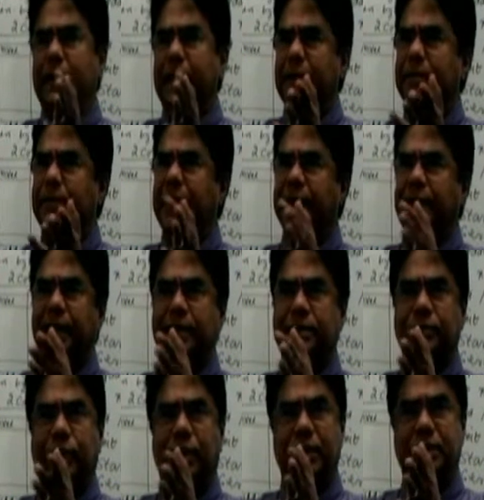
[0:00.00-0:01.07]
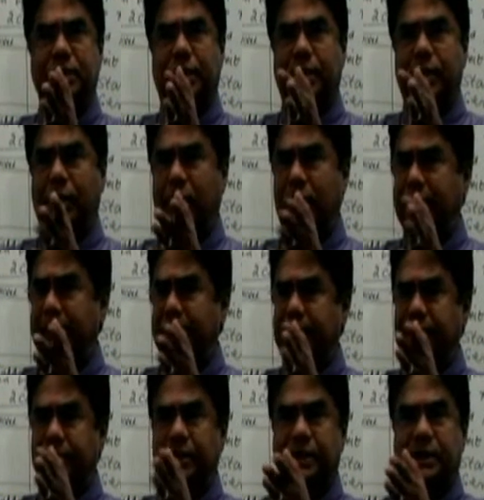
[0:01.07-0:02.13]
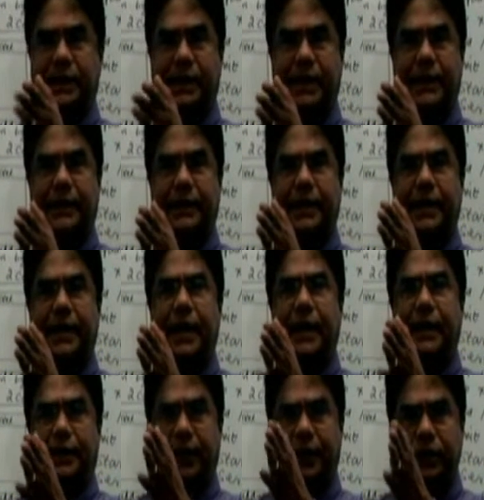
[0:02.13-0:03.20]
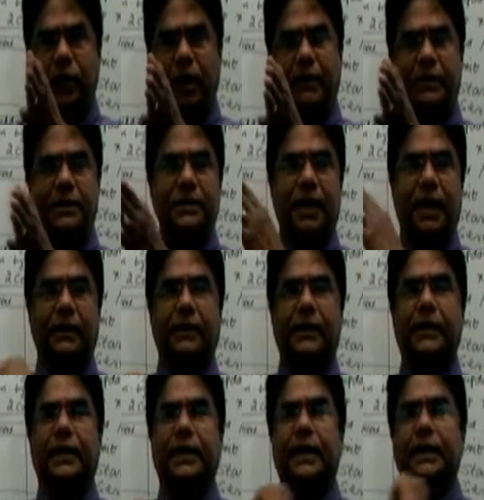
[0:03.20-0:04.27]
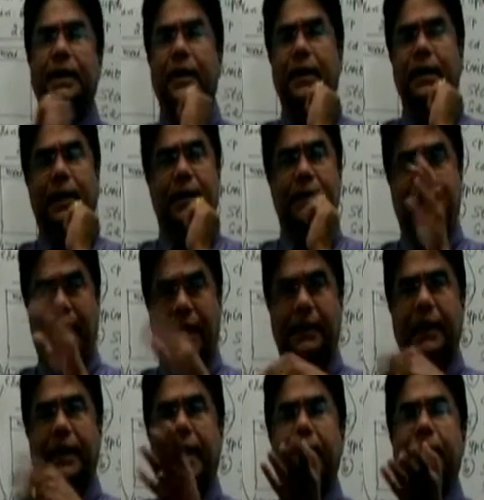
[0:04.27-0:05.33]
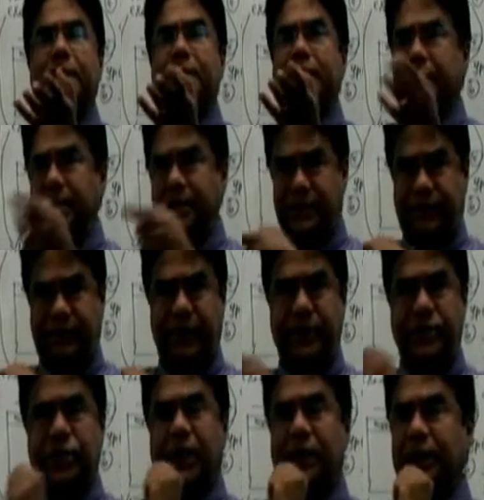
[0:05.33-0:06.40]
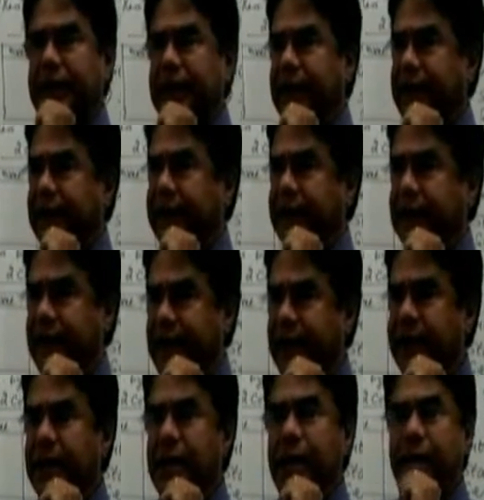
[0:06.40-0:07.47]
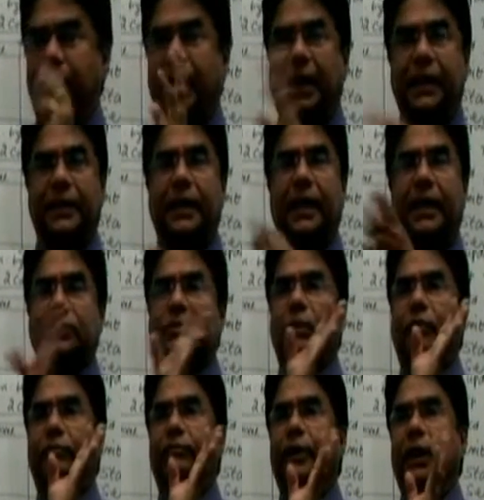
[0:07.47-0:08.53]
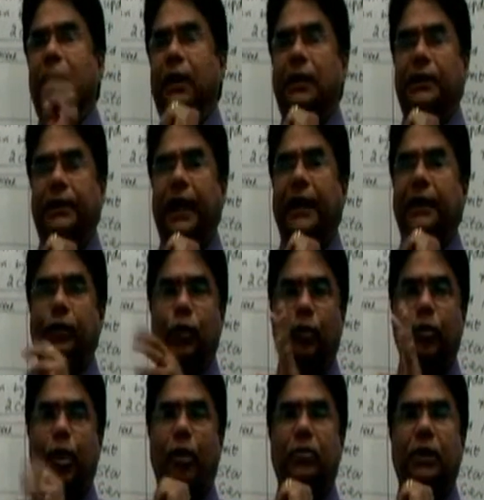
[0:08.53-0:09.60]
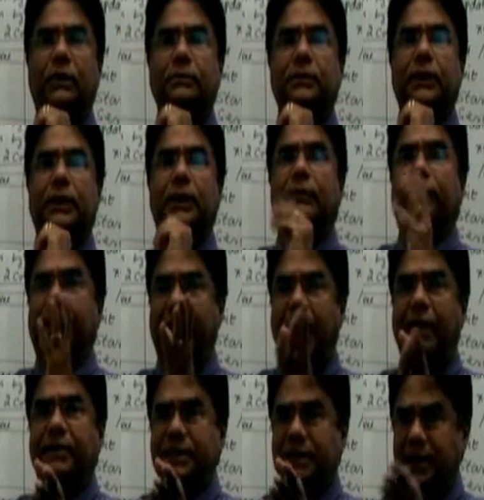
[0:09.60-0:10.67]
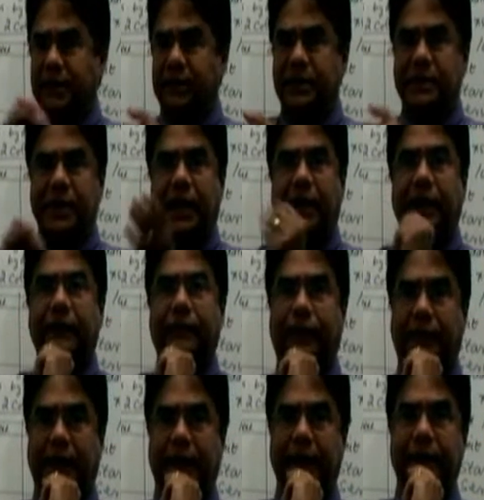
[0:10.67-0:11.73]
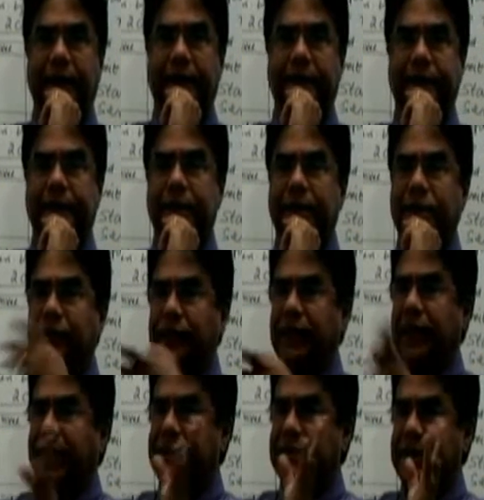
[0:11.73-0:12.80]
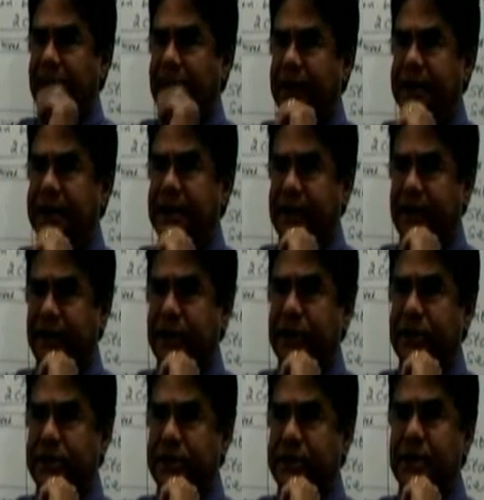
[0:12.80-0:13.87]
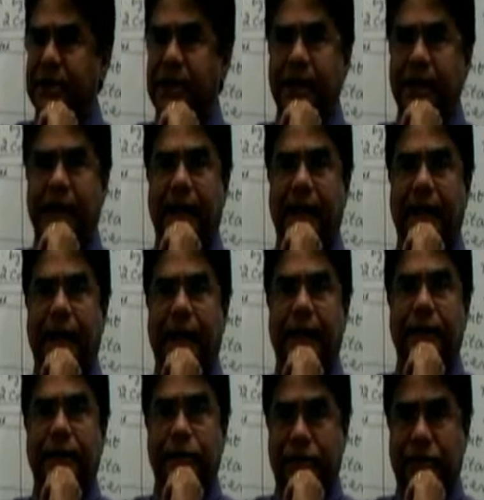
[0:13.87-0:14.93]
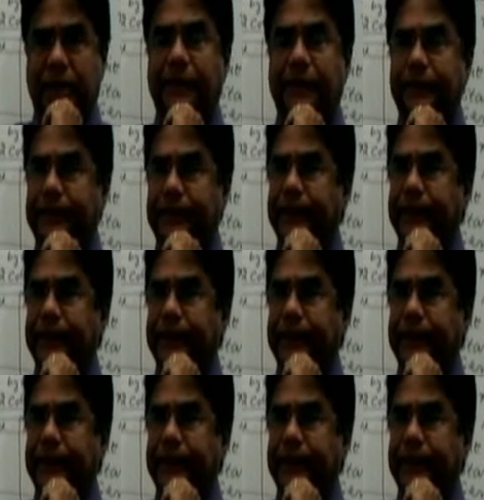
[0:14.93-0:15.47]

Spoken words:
libnet svc or net svc directory, and then you have to start the naming service. We will check the directory, right? But in the case of 10, no problem. We have a service running for that, so we can start the service using